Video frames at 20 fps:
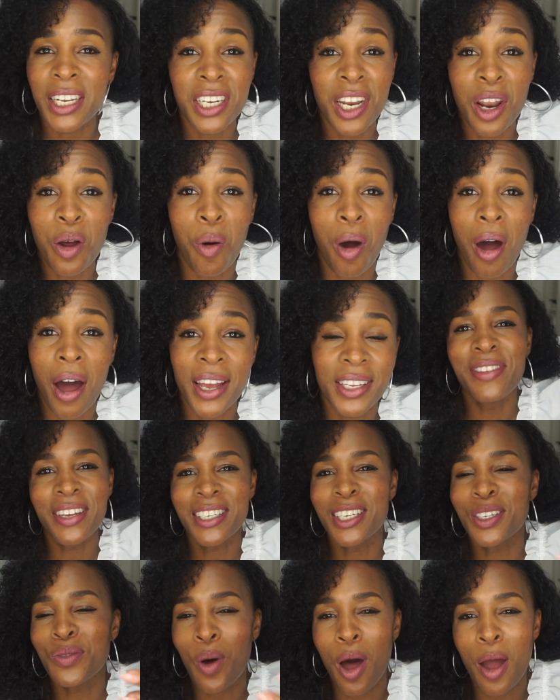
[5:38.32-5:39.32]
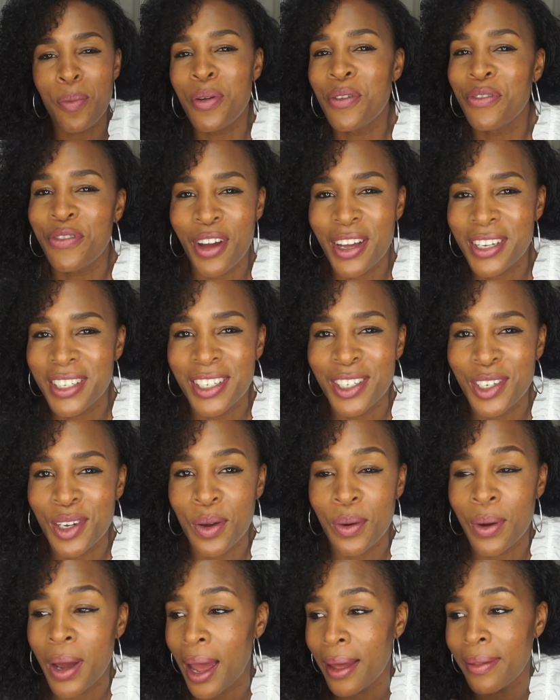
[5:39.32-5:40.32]
I don't know why. This is what I prefer to
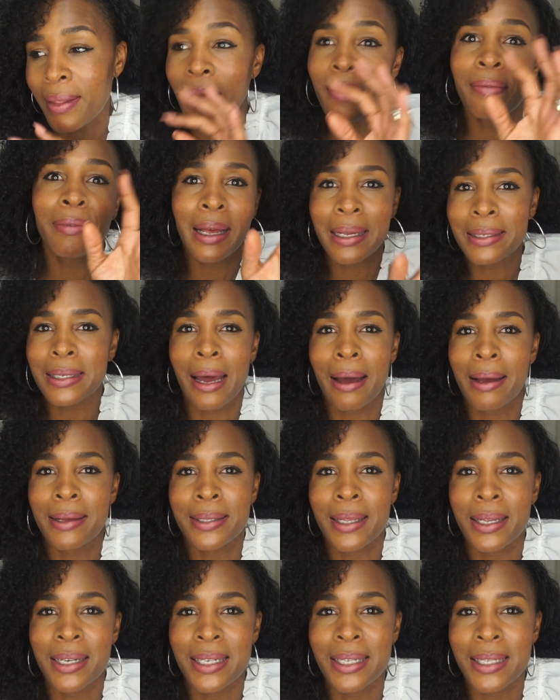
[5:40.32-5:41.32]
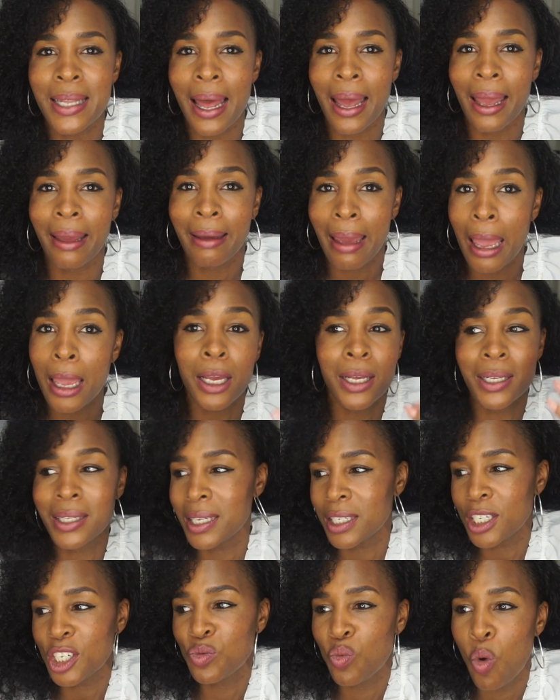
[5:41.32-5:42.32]
do, and that's how it's gonna stay, okay? Because
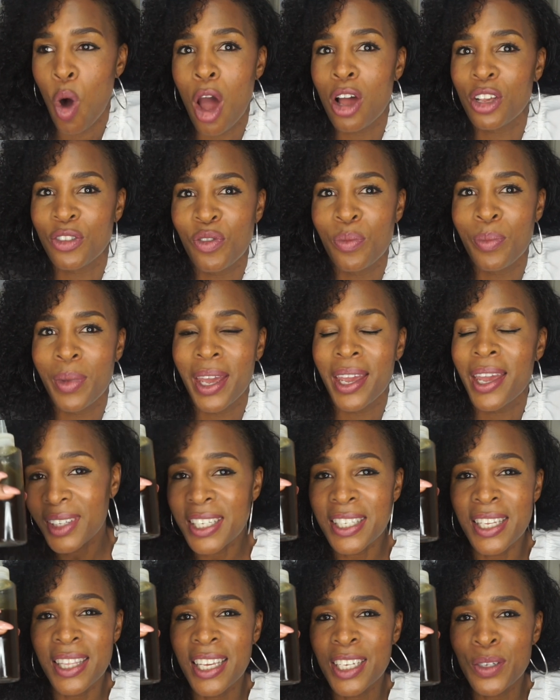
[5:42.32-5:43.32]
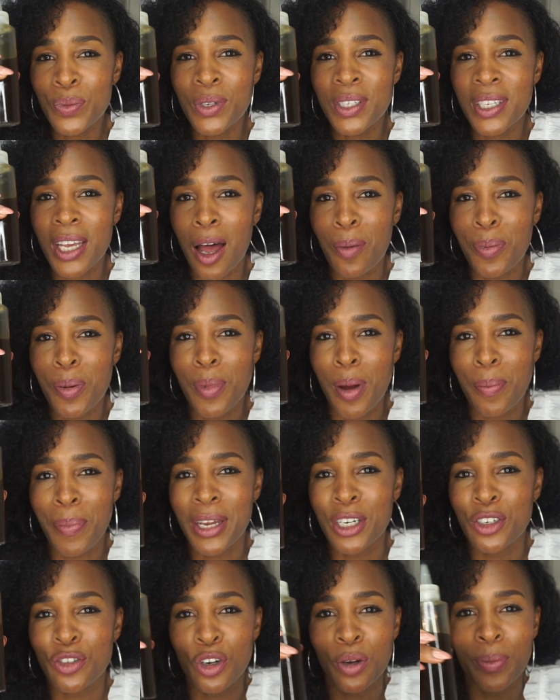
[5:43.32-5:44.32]
it just works for me. So this one's up in my
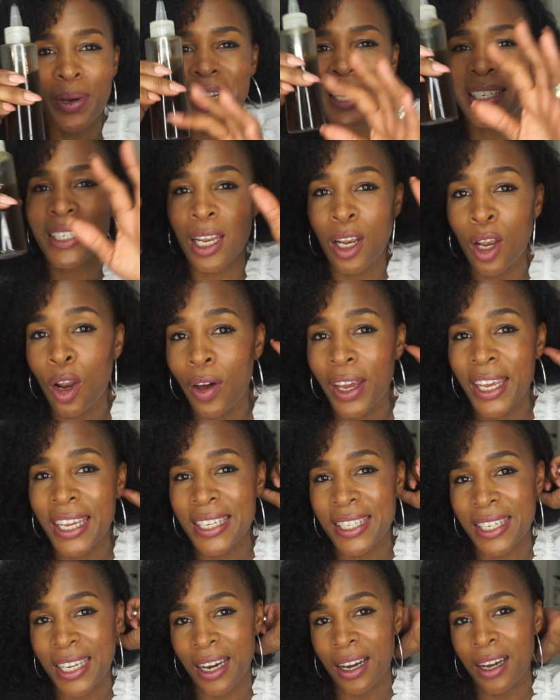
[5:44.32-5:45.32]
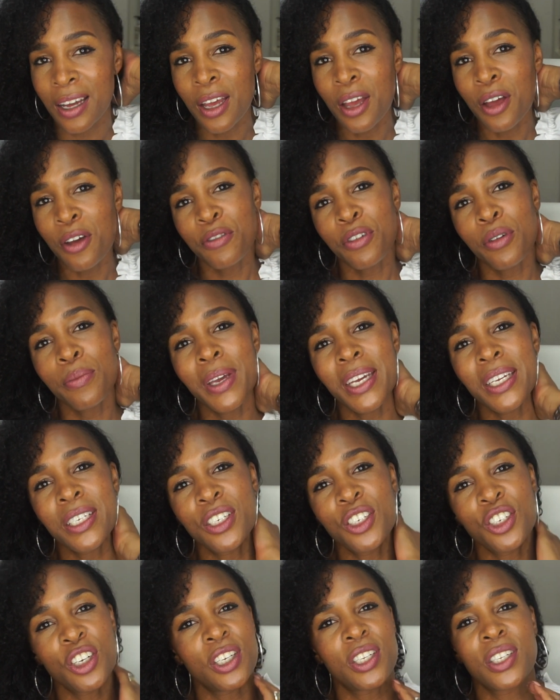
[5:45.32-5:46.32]
bedroom, and it's a lot easier for me
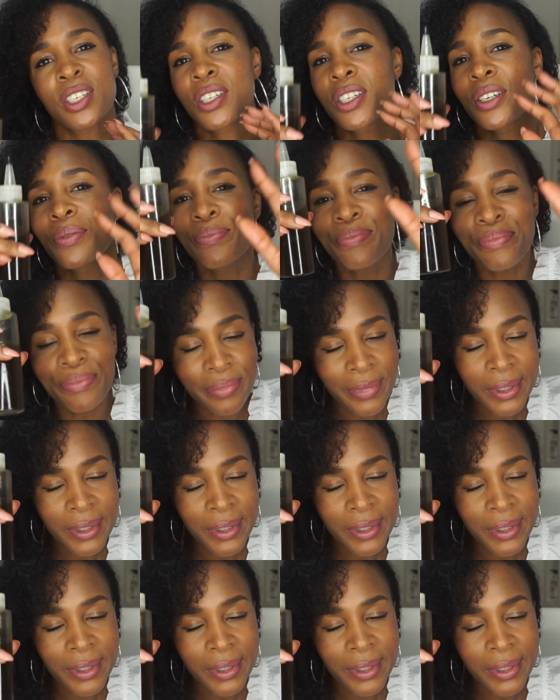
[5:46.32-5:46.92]
to just